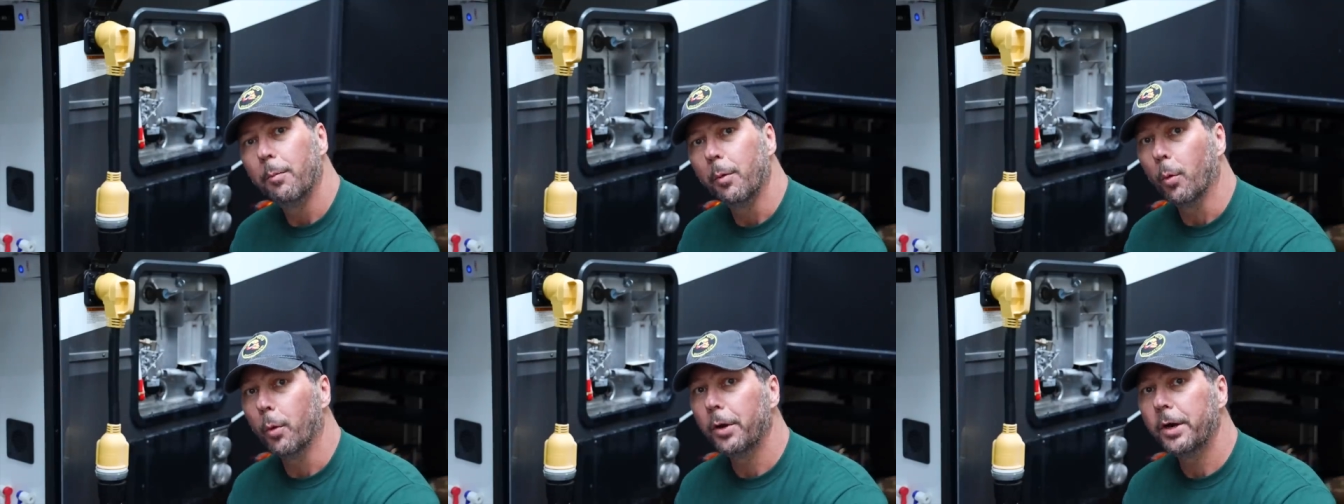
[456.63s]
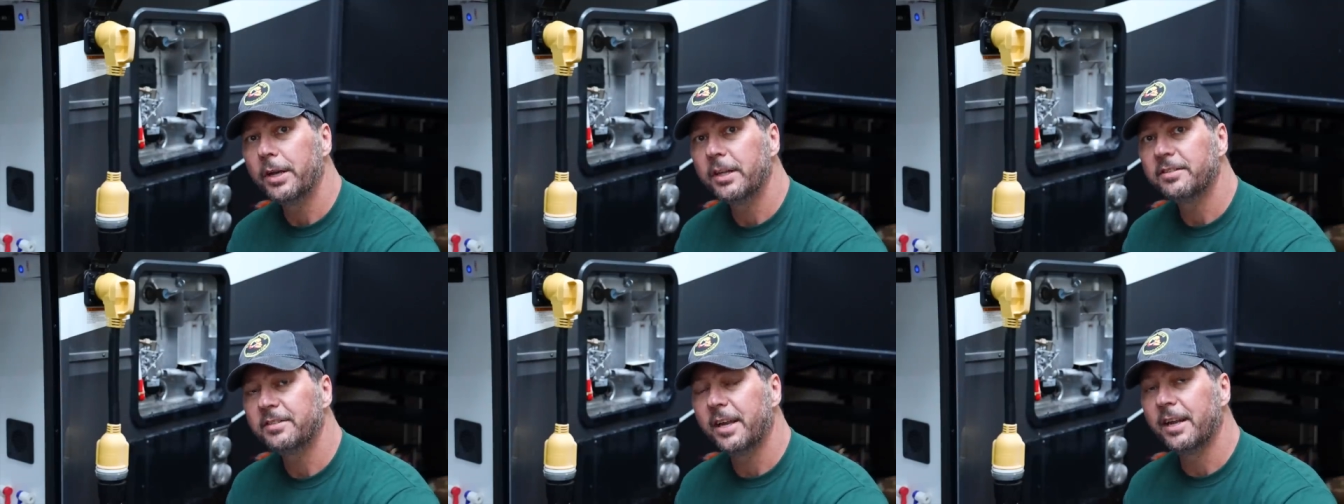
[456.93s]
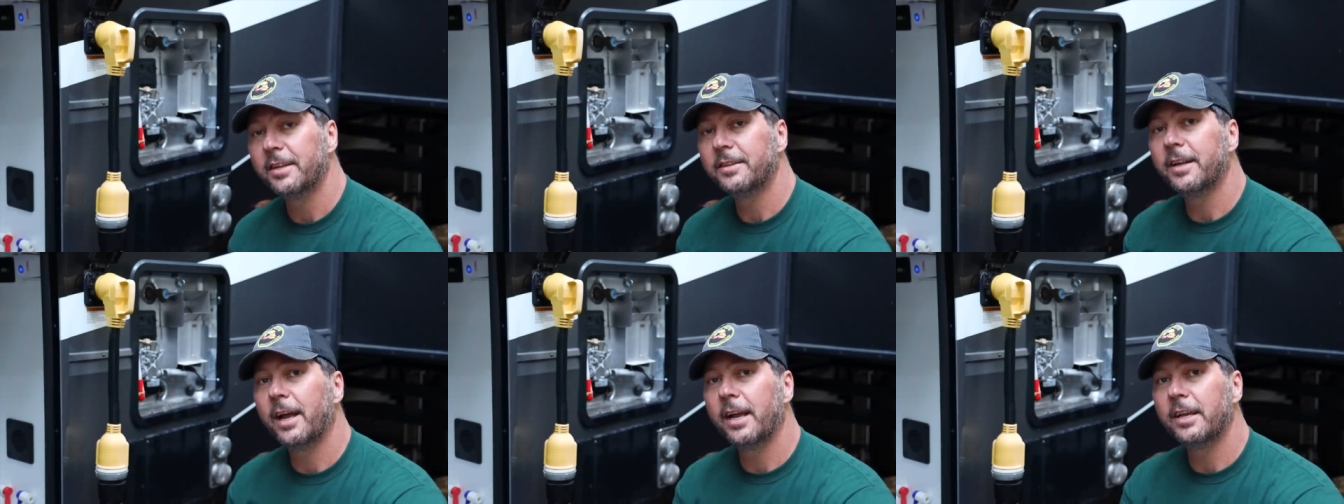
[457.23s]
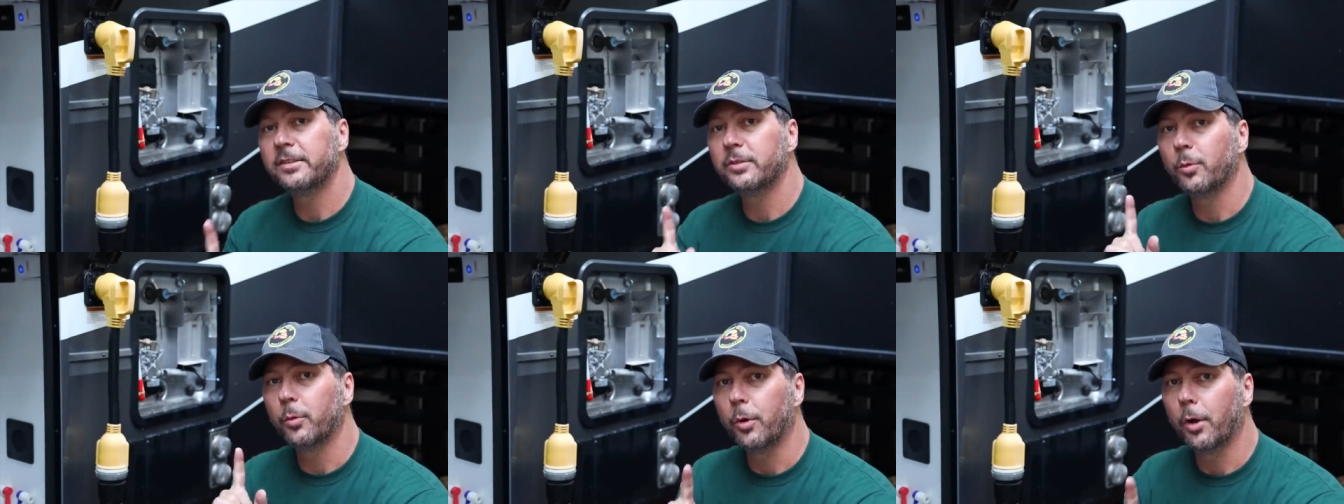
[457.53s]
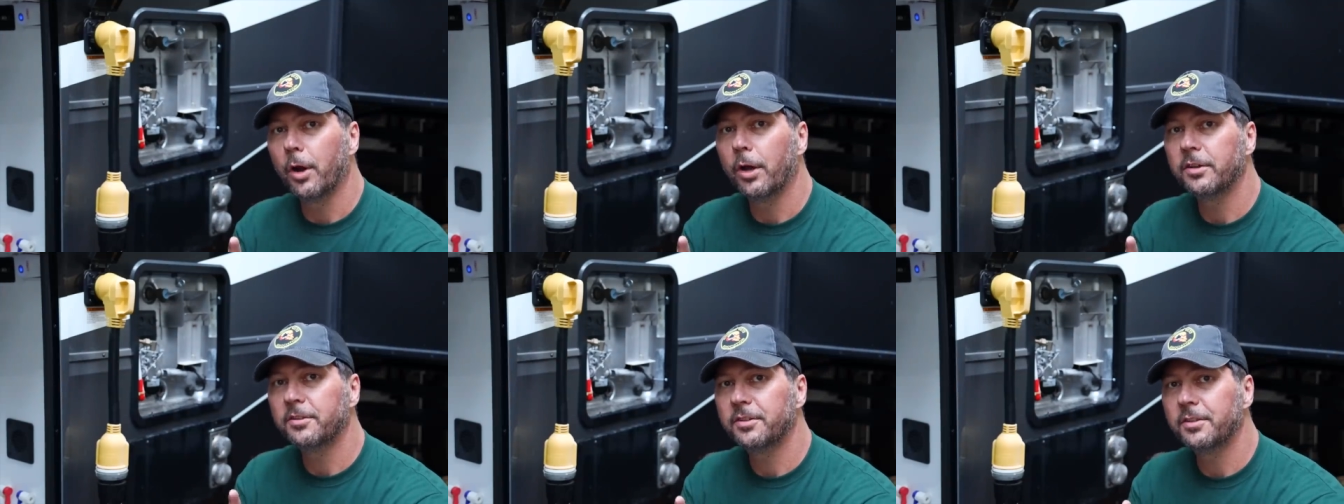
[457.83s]
We're gonna sanitize and
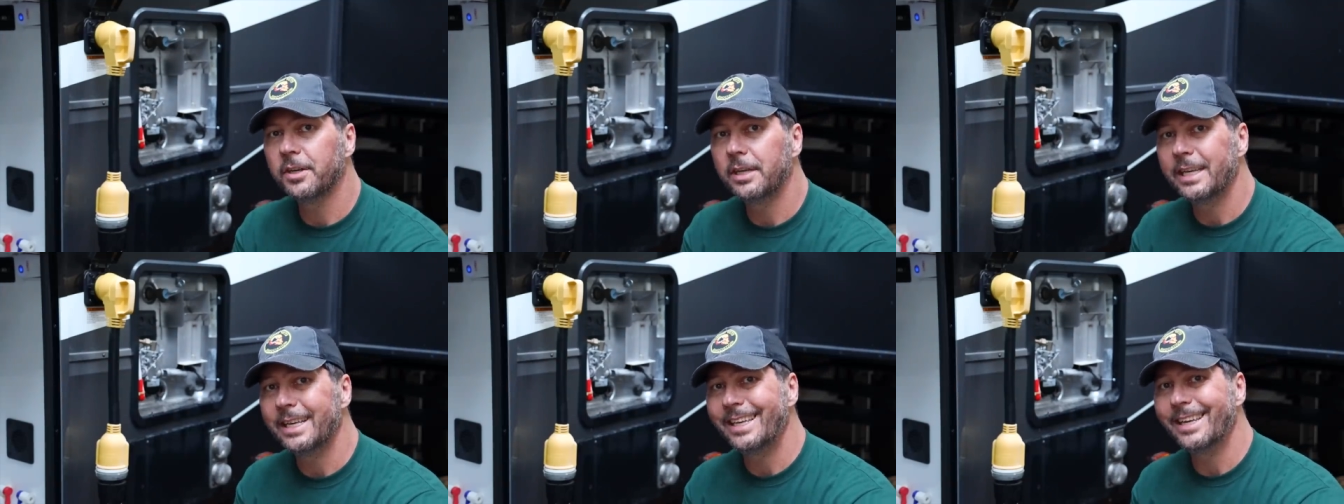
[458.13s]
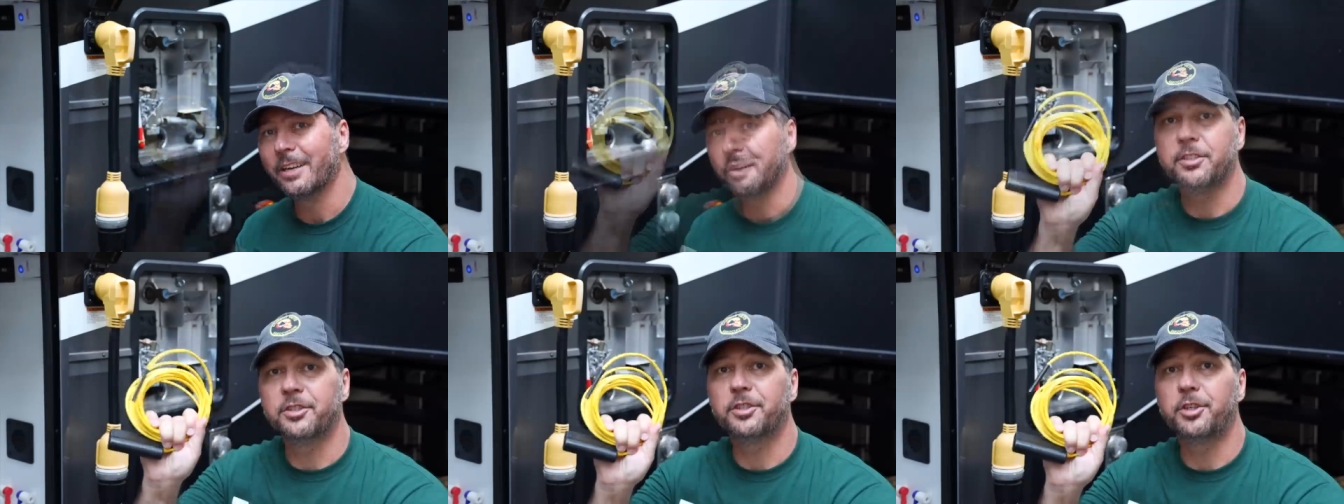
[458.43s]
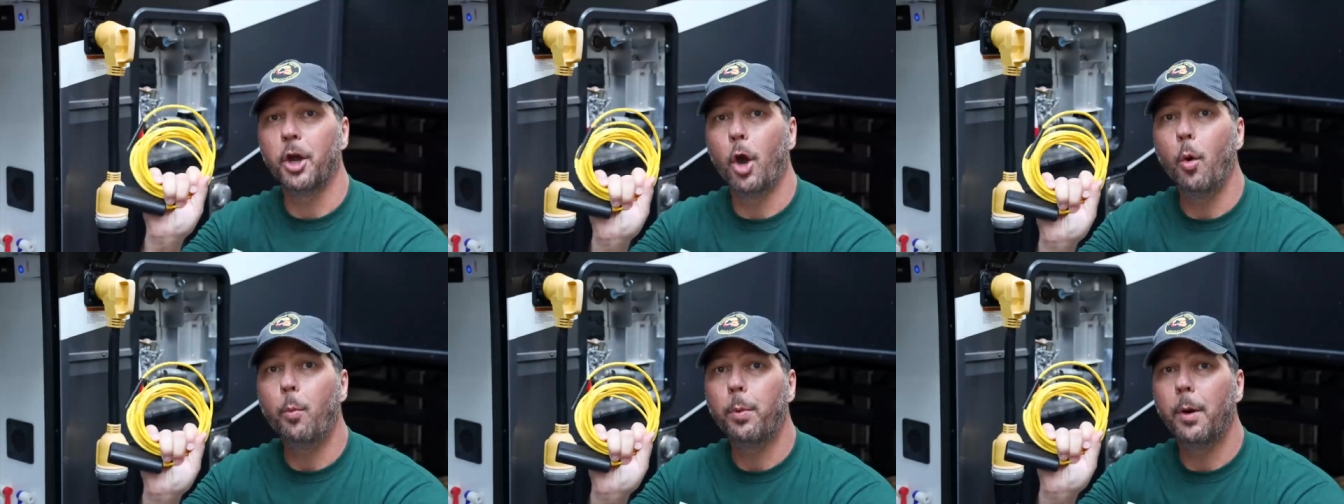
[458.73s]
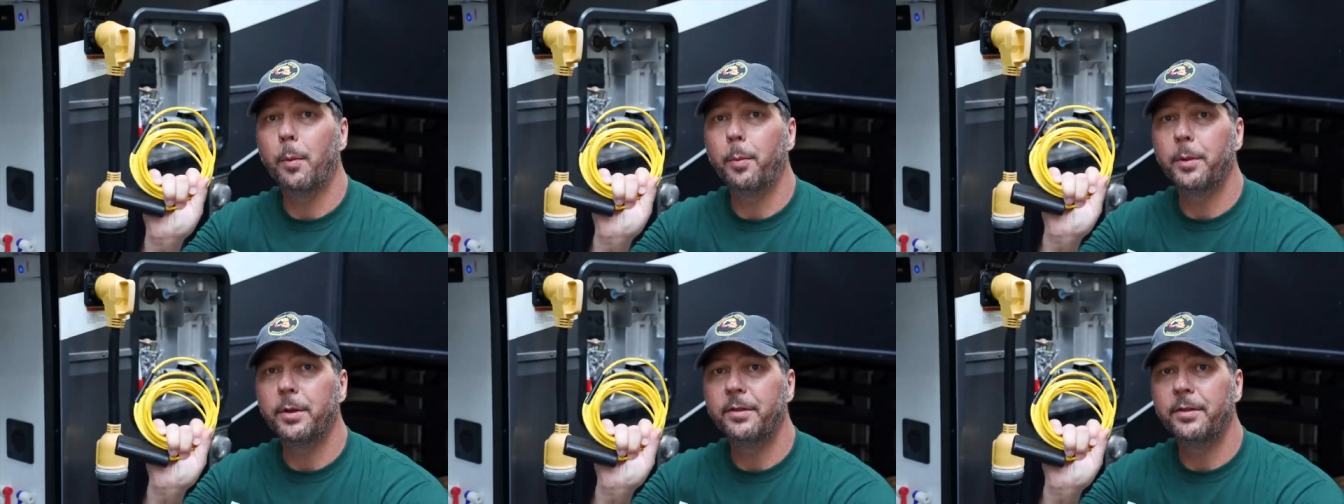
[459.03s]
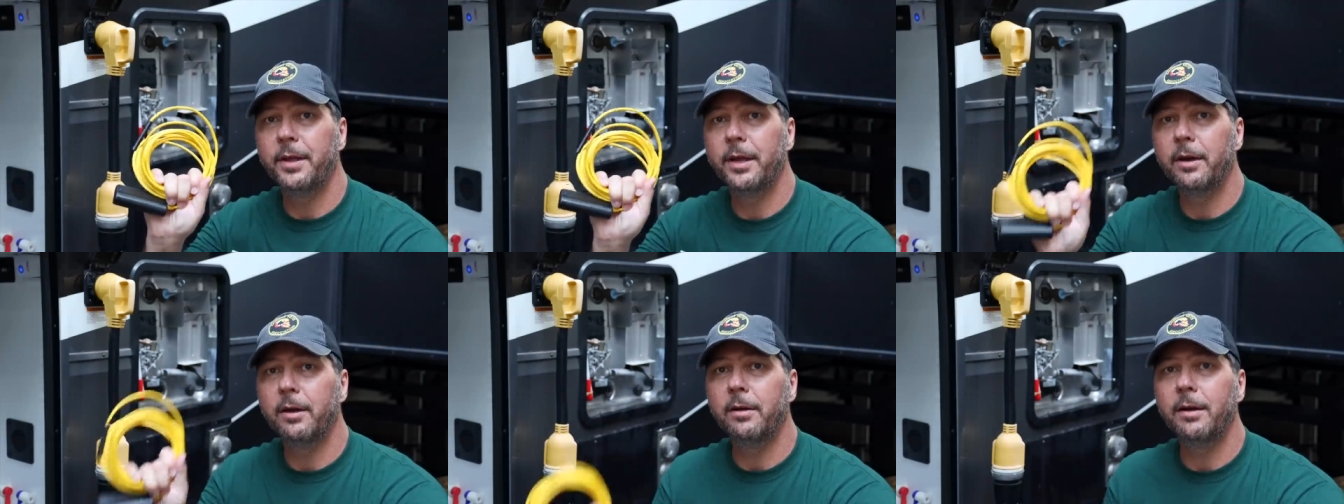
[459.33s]
we're also gonna get a scope up in
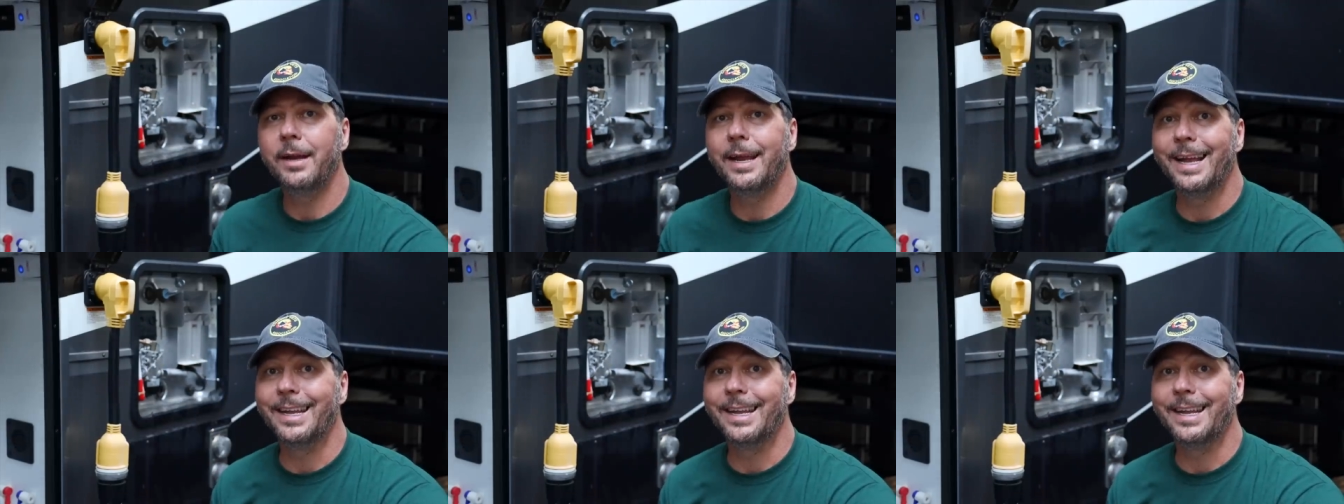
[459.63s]
there